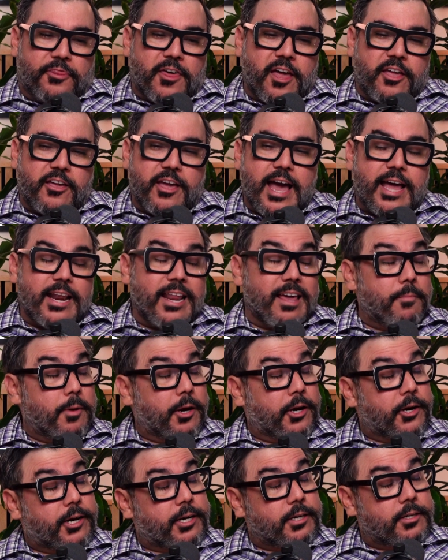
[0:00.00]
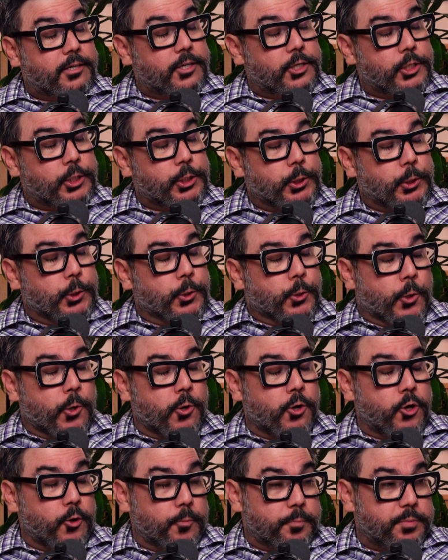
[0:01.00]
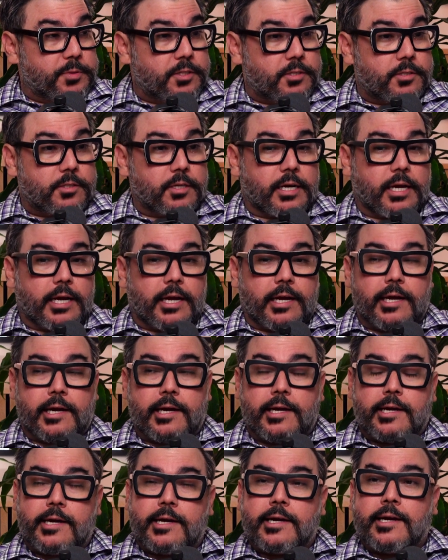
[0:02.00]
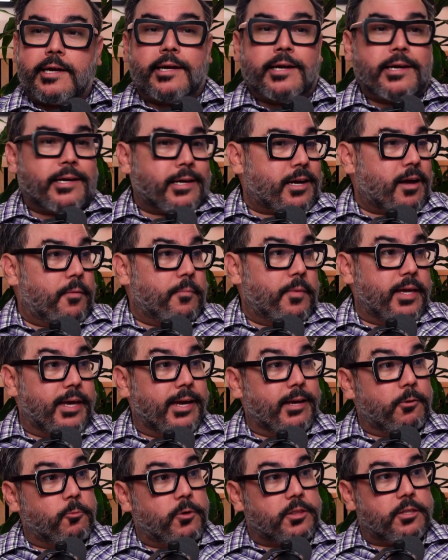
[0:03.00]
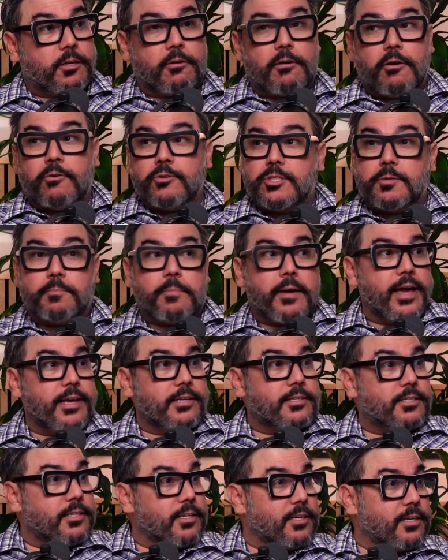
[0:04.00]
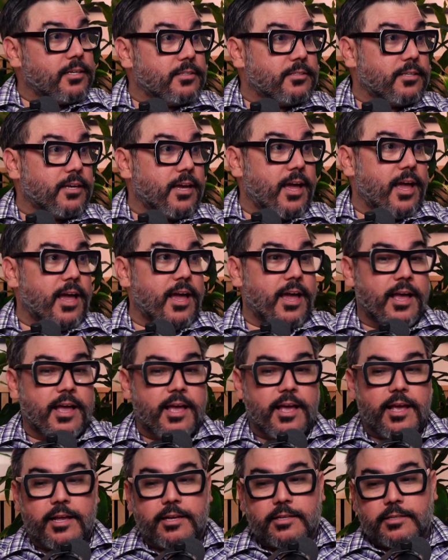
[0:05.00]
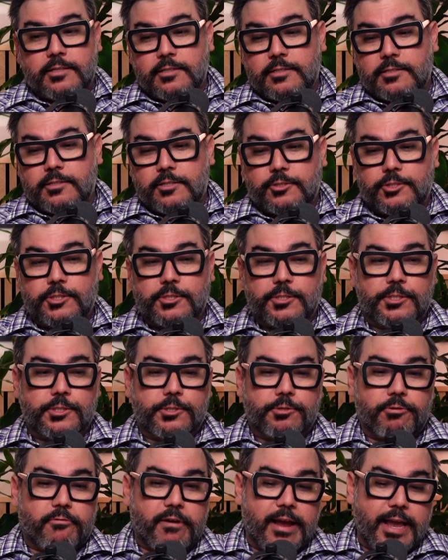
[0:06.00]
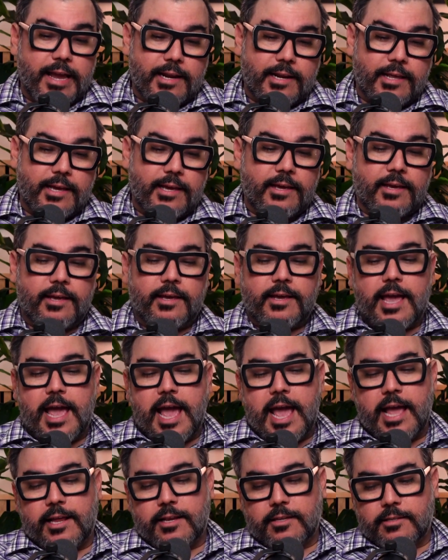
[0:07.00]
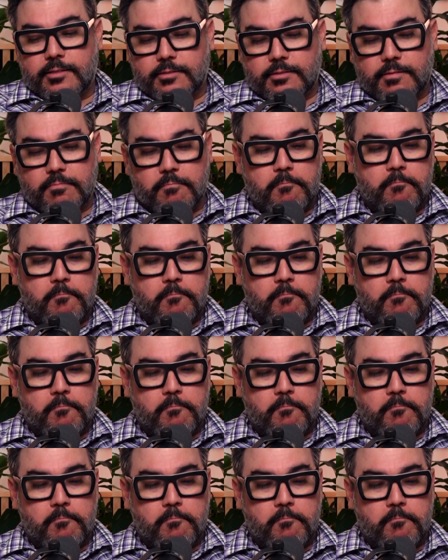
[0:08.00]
you had immigrant groups coming in with their own spices and trading and